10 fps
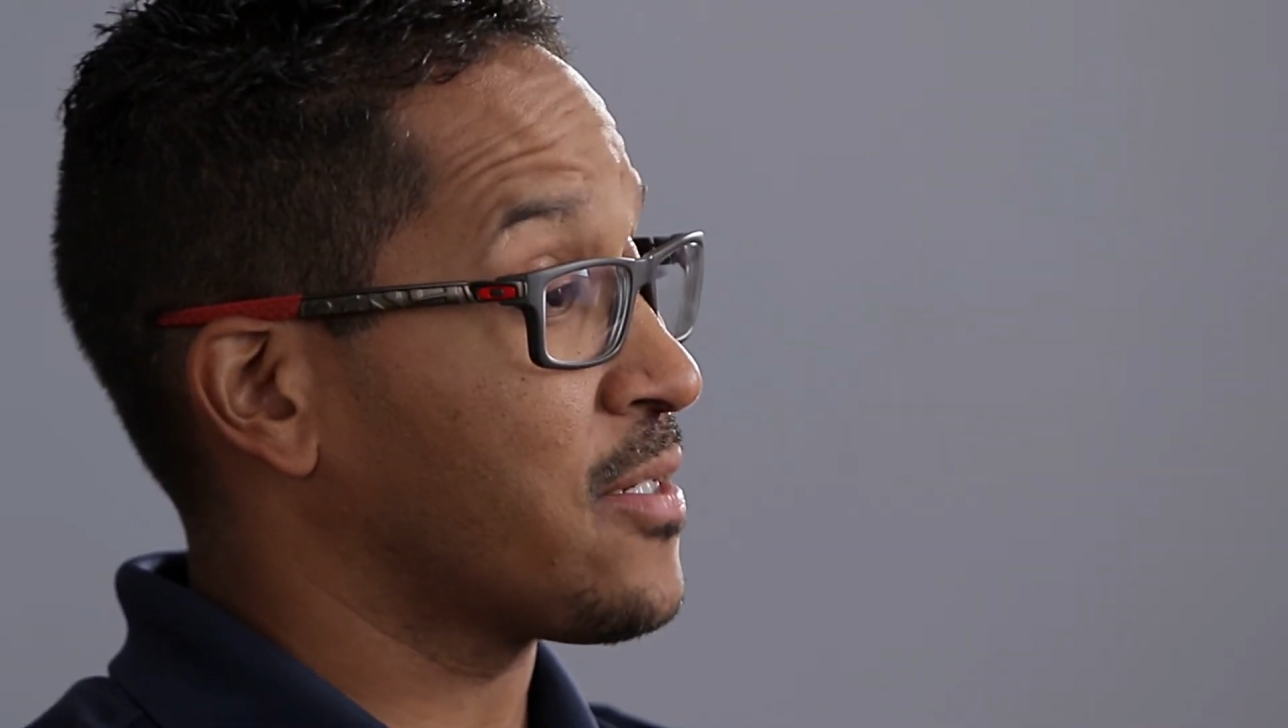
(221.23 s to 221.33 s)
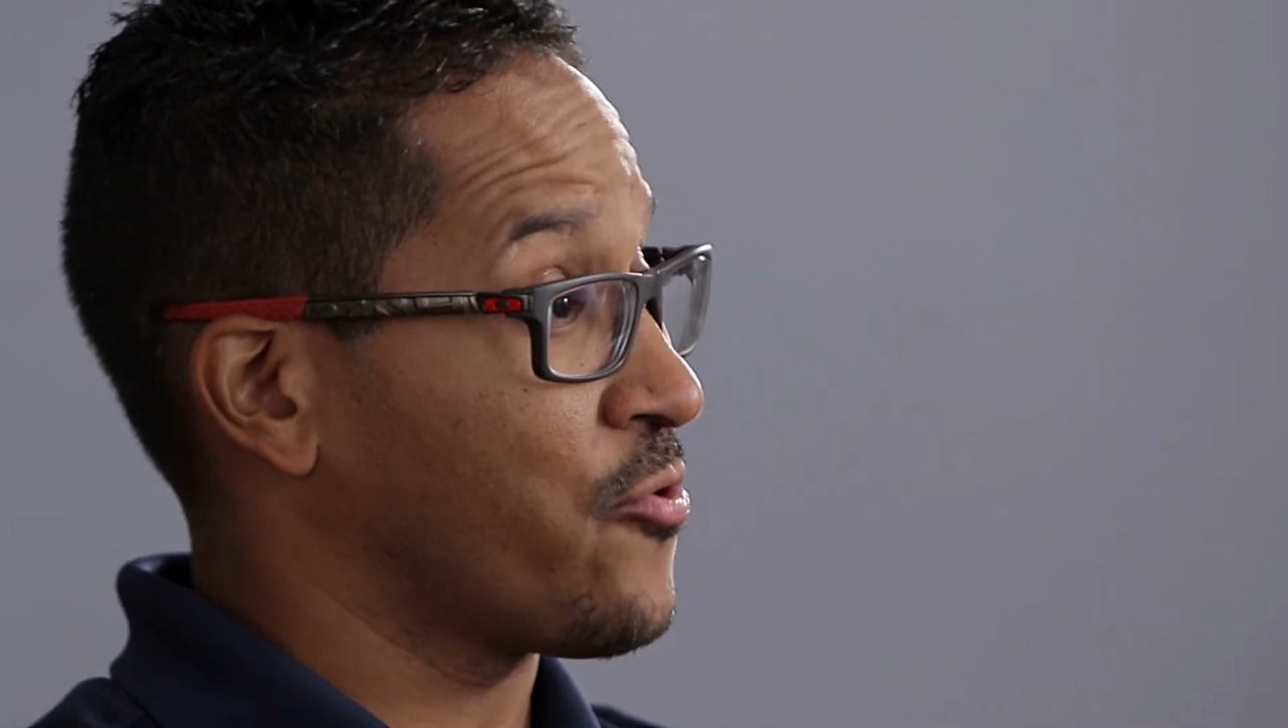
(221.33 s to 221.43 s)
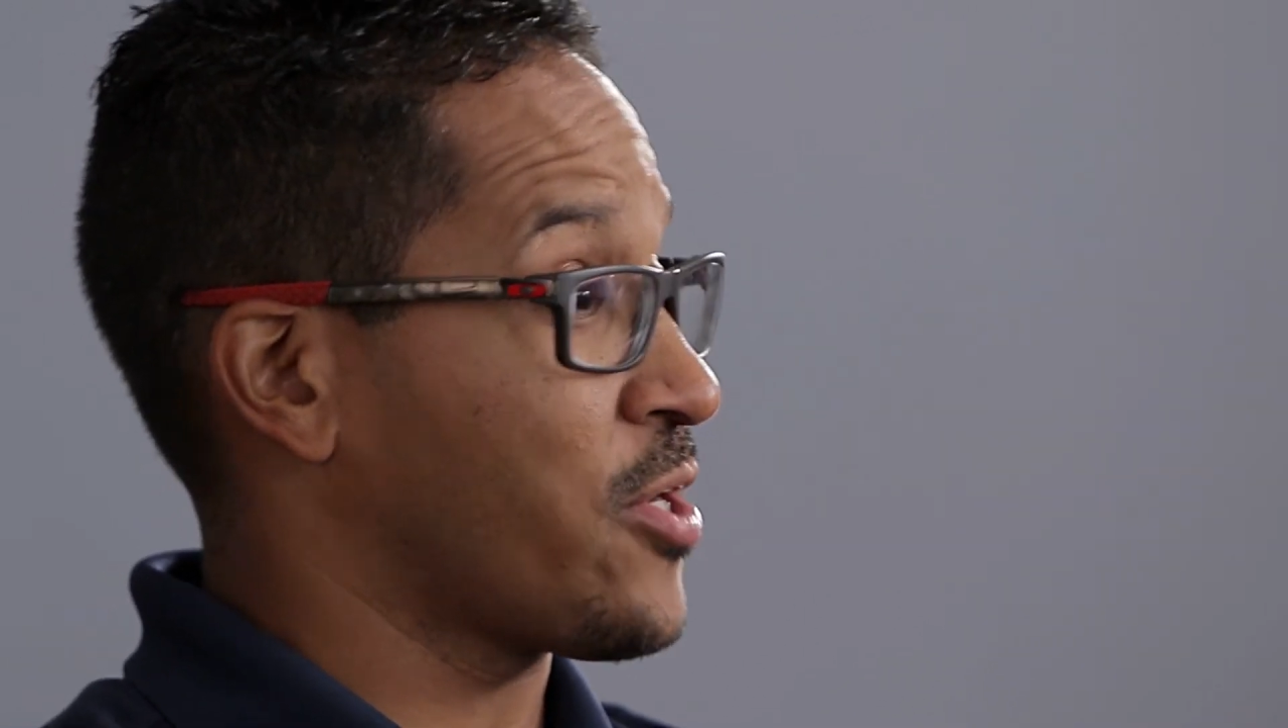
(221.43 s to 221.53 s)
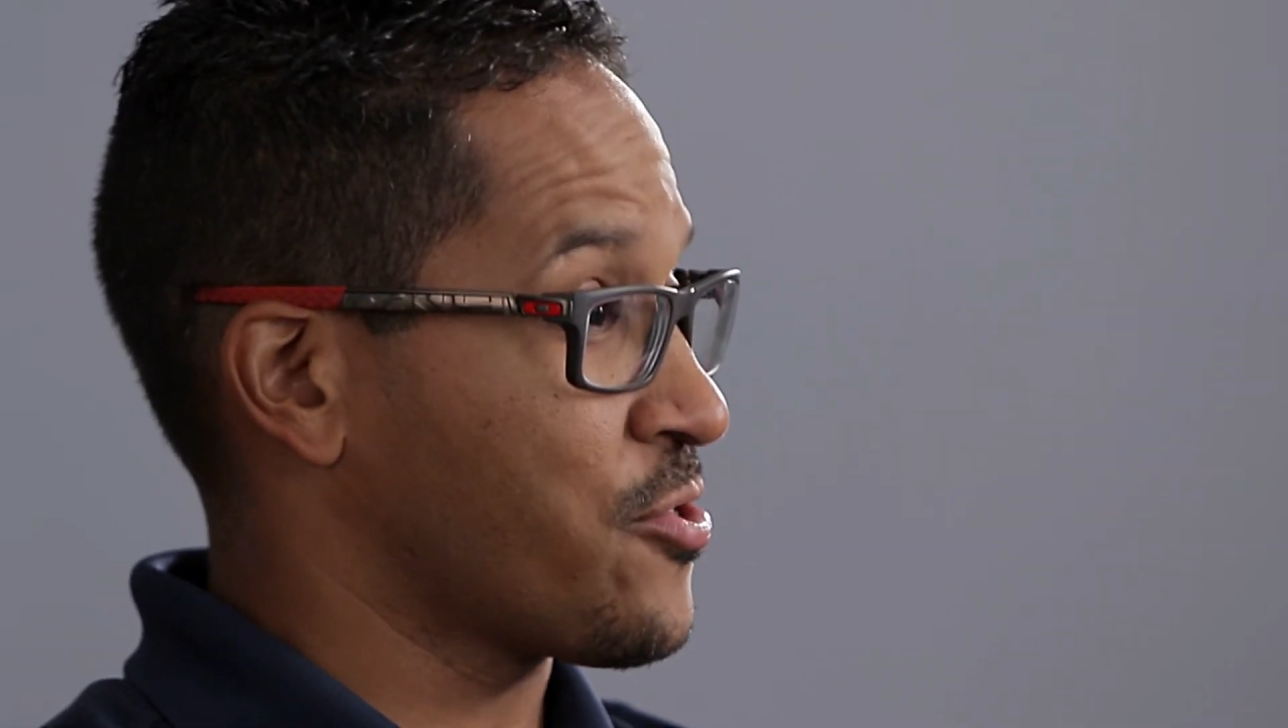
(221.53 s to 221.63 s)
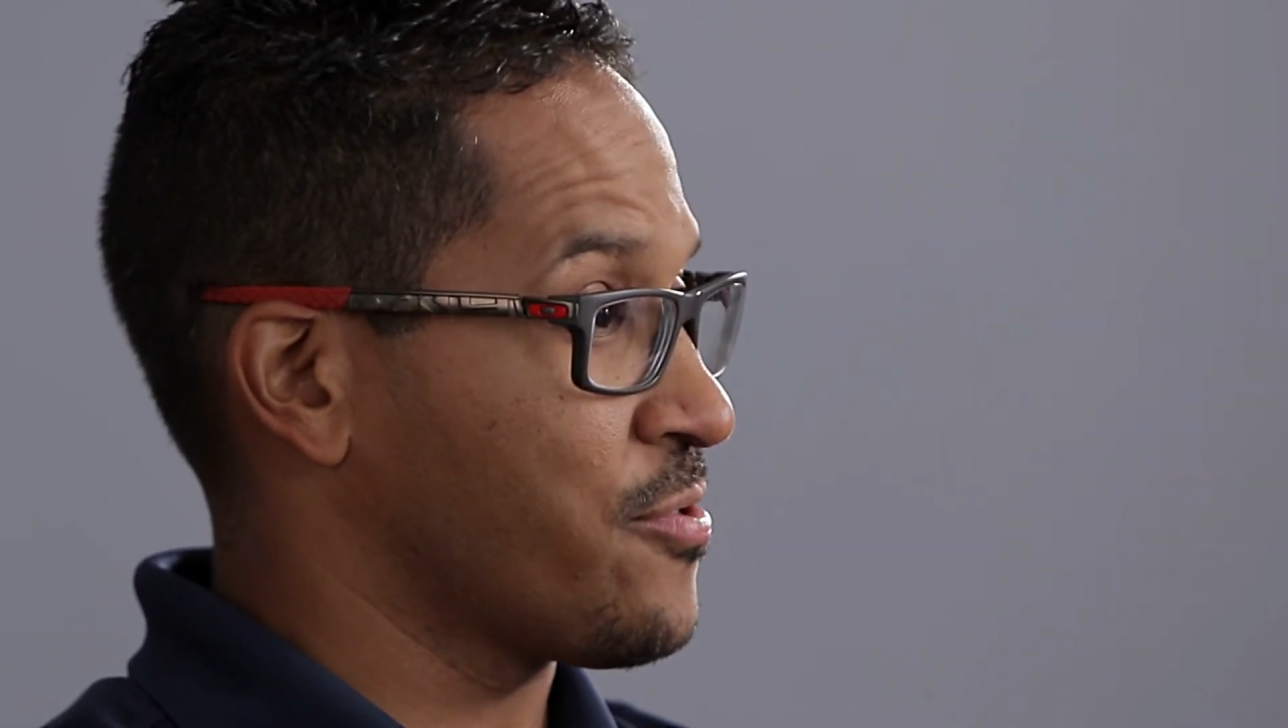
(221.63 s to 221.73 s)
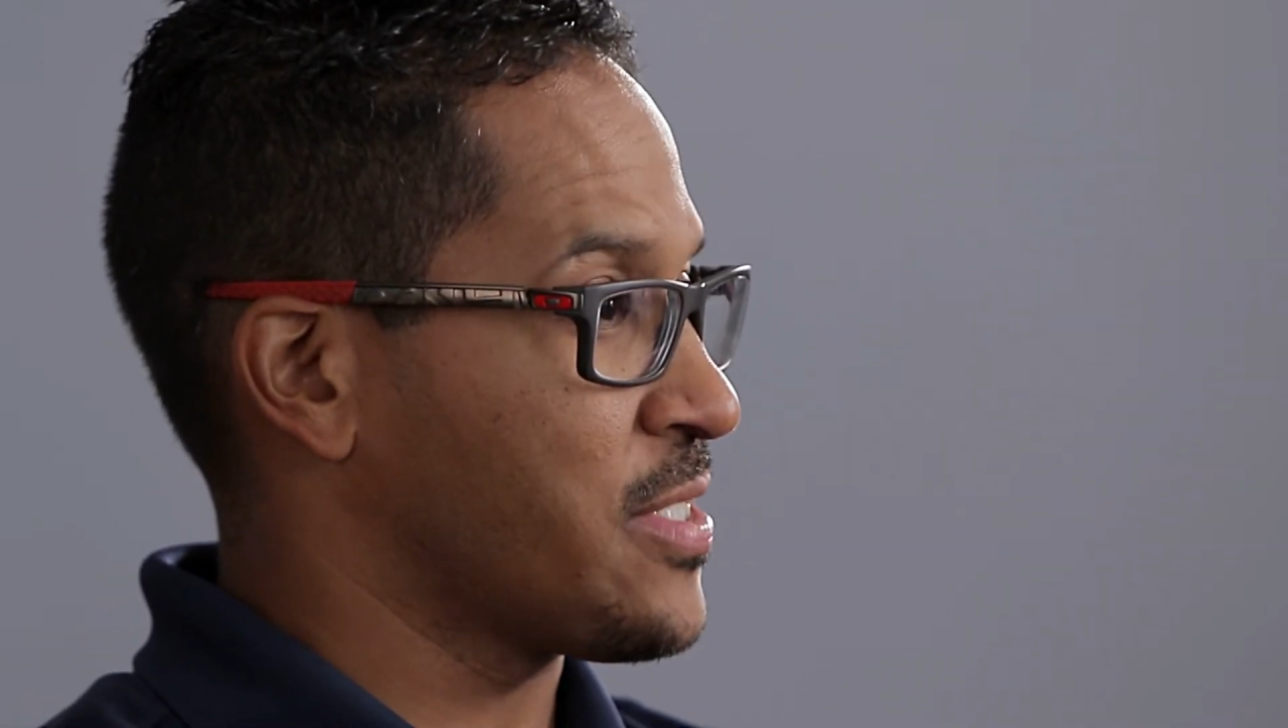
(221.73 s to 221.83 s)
Congressional